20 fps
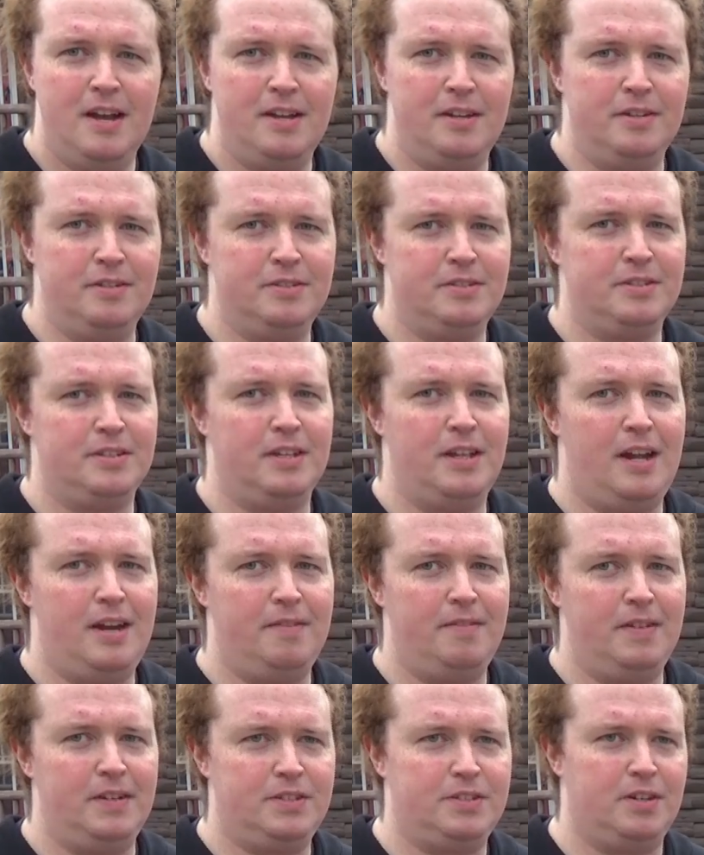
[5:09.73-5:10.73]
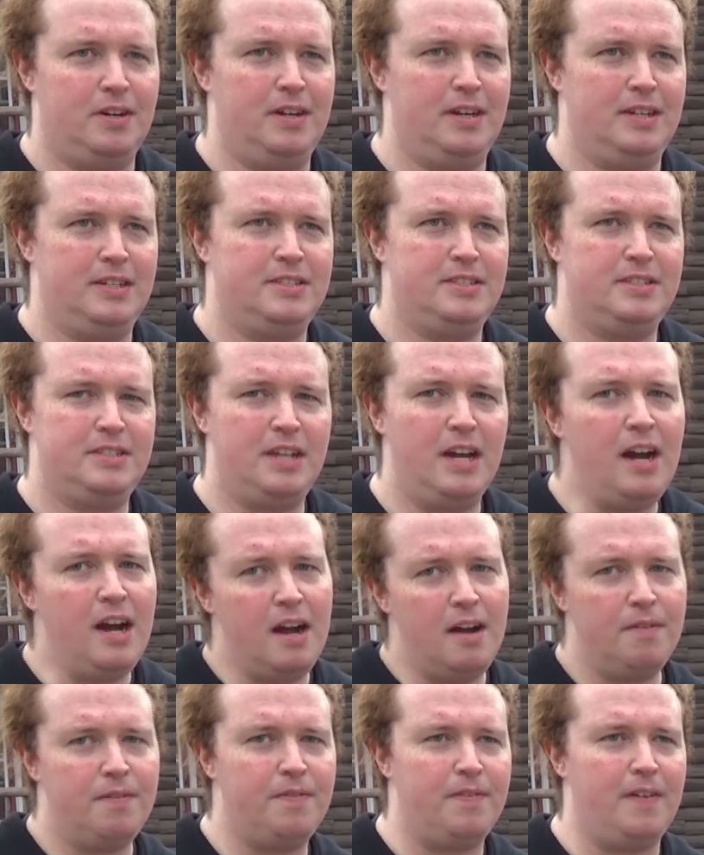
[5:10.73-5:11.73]
uses a lot of electronic
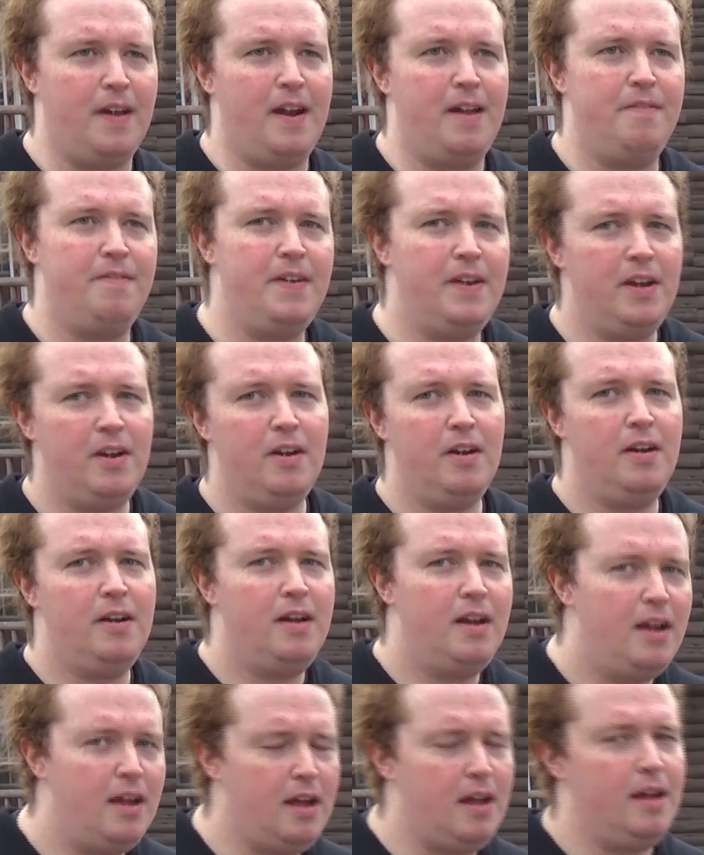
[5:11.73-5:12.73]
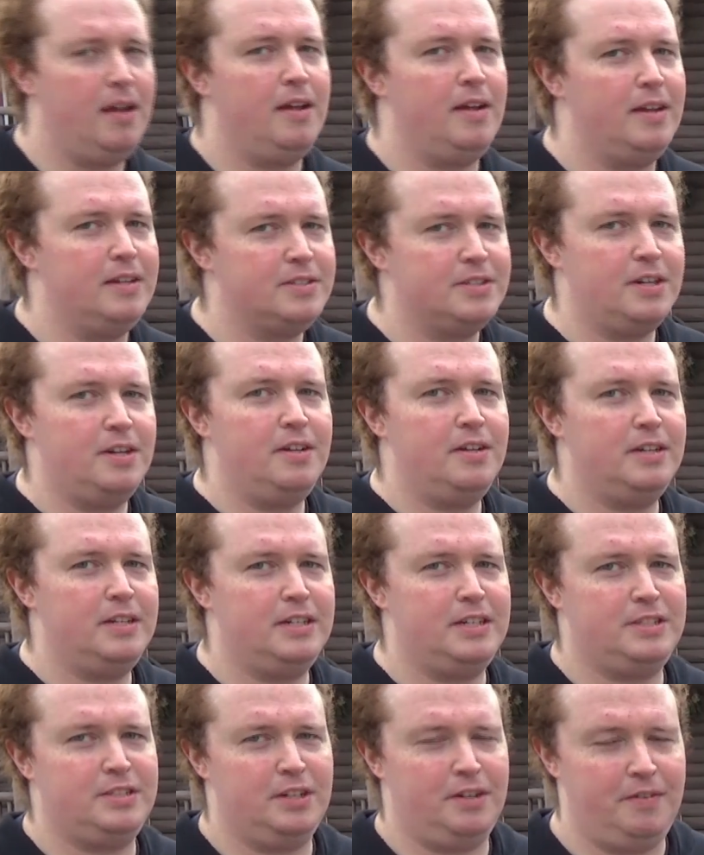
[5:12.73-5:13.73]
stuff, and I figure, it's an
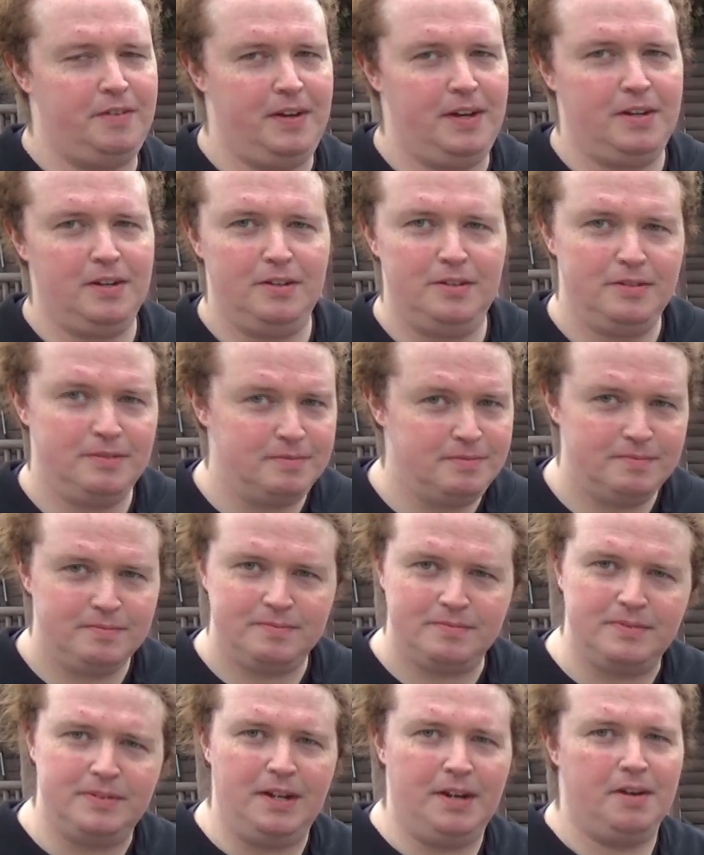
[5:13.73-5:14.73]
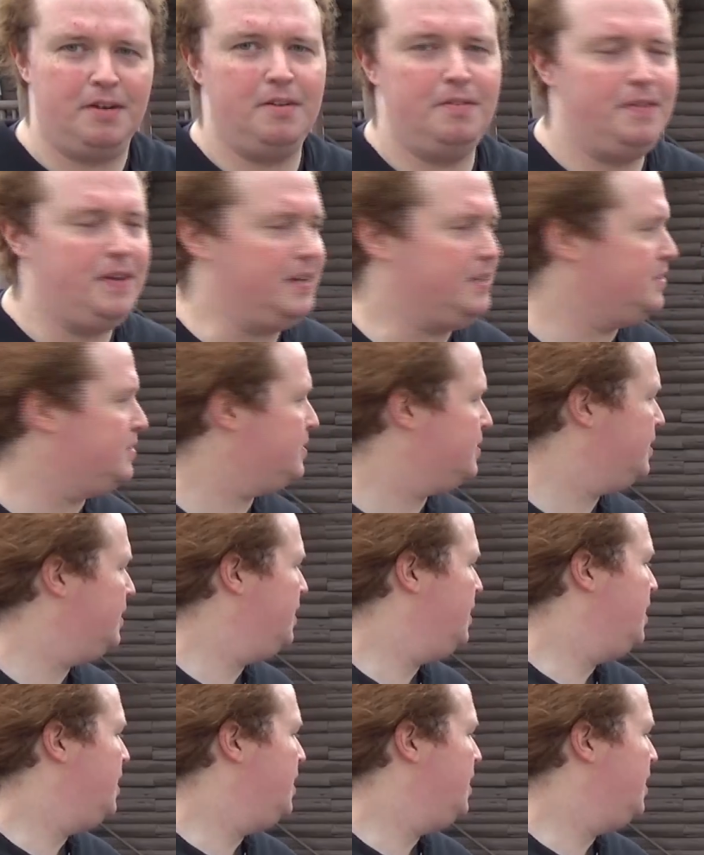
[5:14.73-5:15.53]
all-electric vehicle. Nero fits.